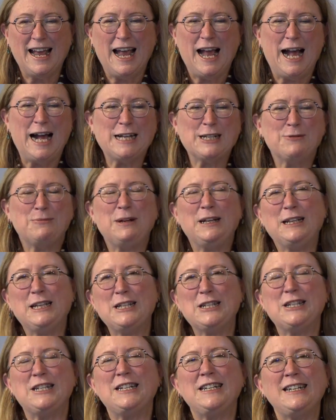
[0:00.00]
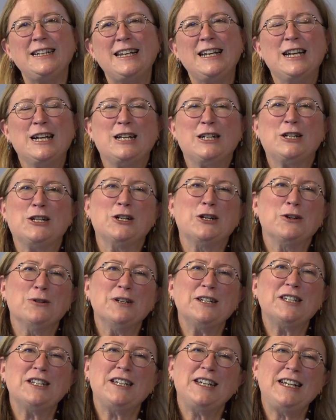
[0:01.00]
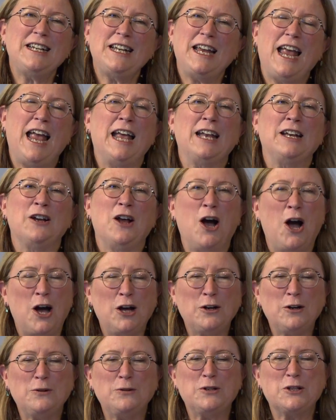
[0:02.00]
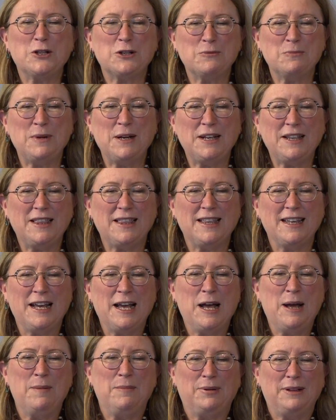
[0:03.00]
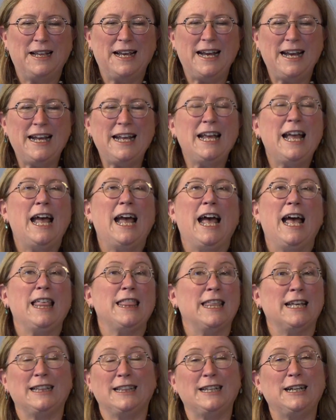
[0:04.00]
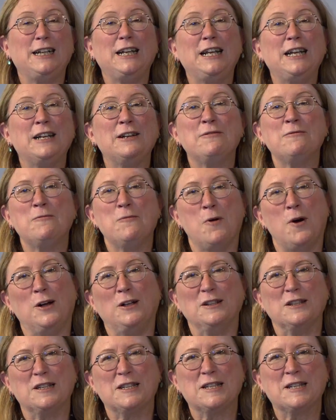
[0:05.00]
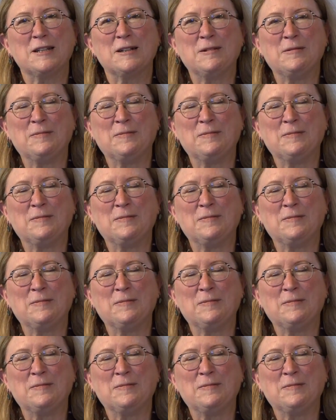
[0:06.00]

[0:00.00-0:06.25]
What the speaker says: as we listen to Kristin and Otto Smith play the Lydian Waltz.